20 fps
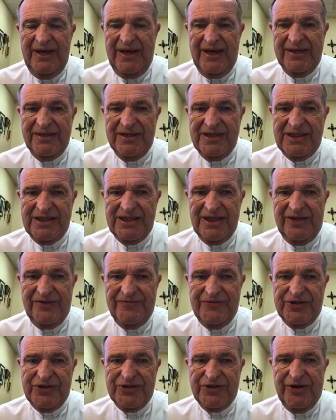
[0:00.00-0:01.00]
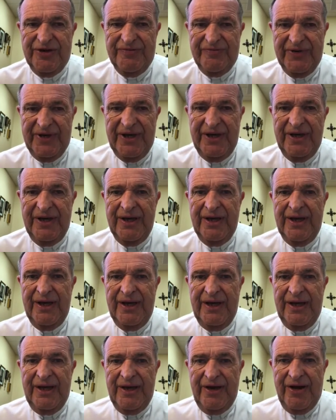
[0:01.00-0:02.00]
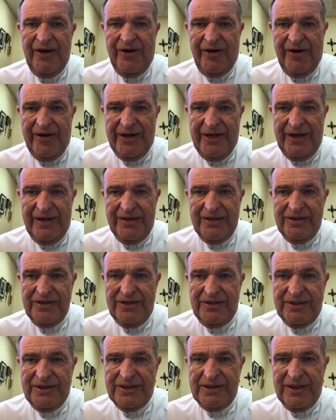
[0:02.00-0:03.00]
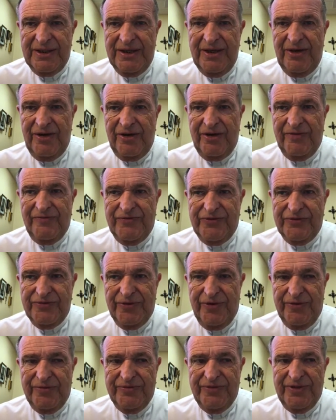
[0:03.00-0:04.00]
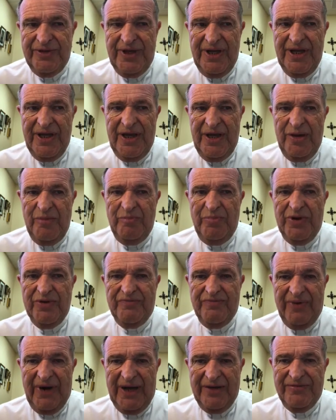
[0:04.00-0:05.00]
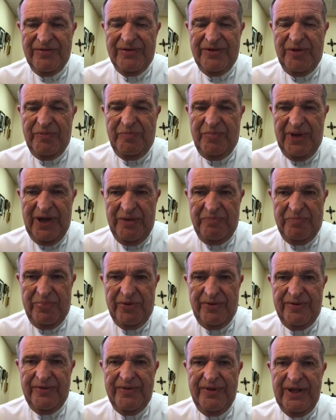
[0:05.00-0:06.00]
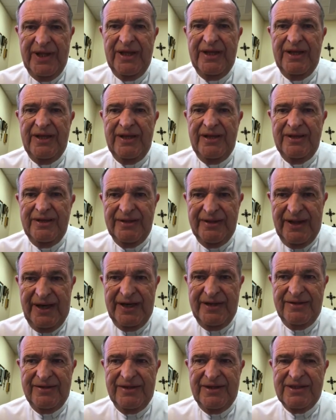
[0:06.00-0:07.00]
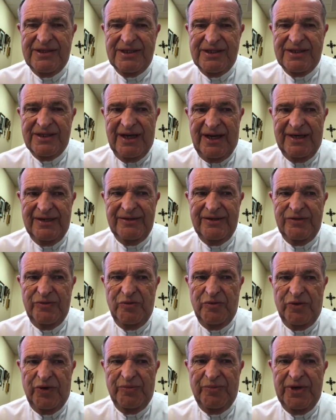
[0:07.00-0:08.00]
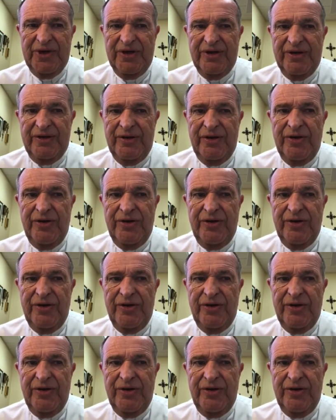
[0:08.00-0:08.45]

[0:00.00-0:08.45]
and the self-serving guardians of truth, but rather the people like this silent woman